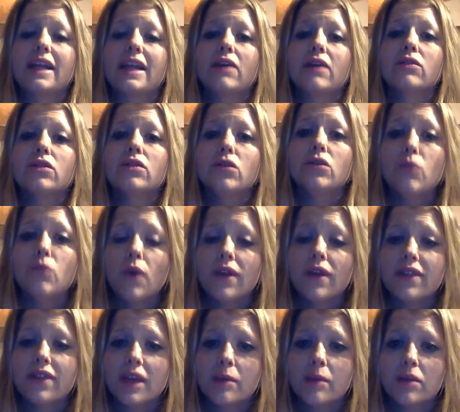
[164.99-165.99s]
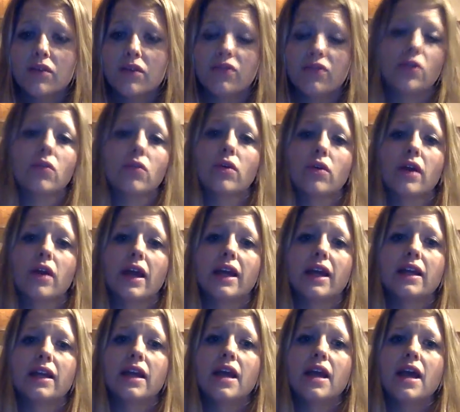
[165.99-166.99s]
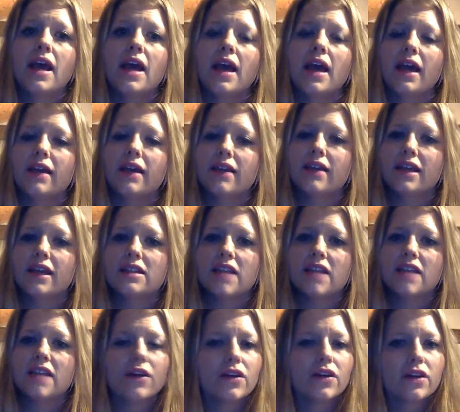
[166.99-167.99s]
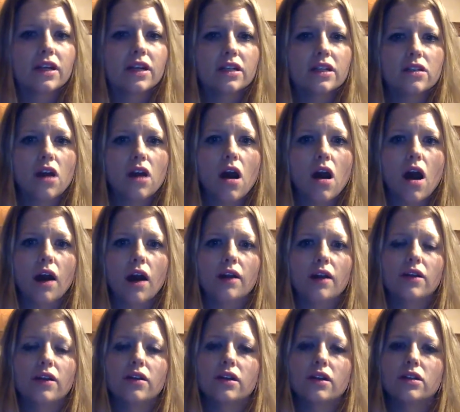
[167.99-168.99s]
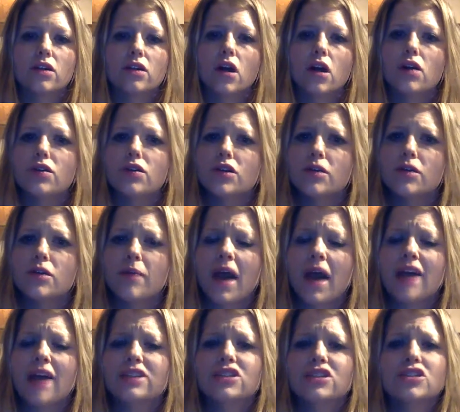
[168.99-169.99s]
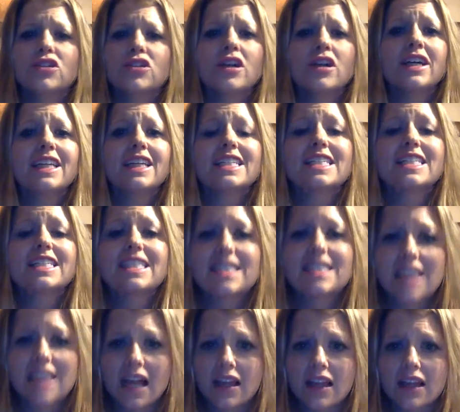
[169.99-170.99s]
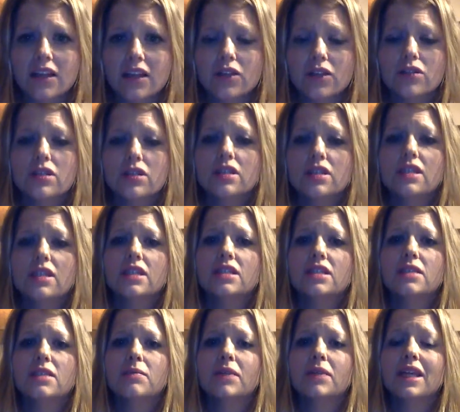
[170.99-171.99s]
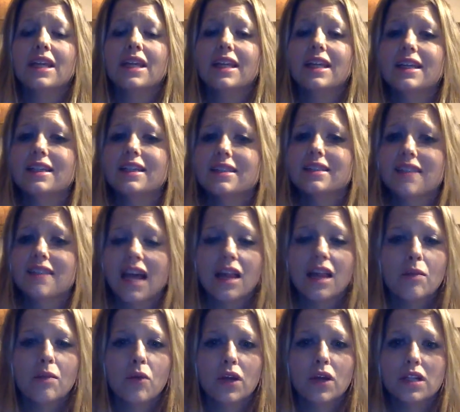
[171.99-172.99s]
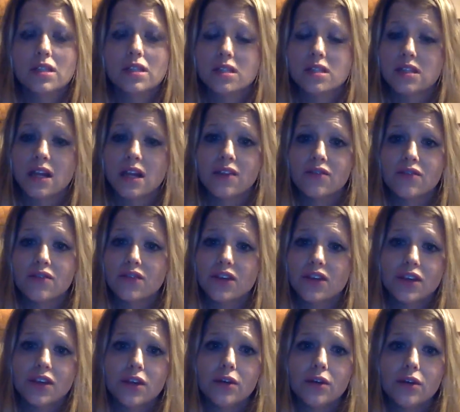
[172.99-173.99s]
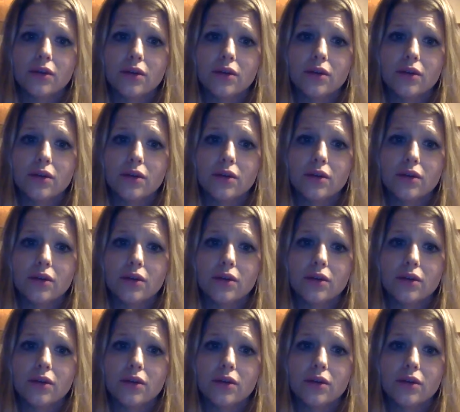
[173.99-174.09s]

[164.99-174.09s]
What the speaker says: Now you want them to feel great. And that's how you're going to talk. You're going to talk through your passion. You're not going to sell it. You're just going to simply tell them what it's done for you.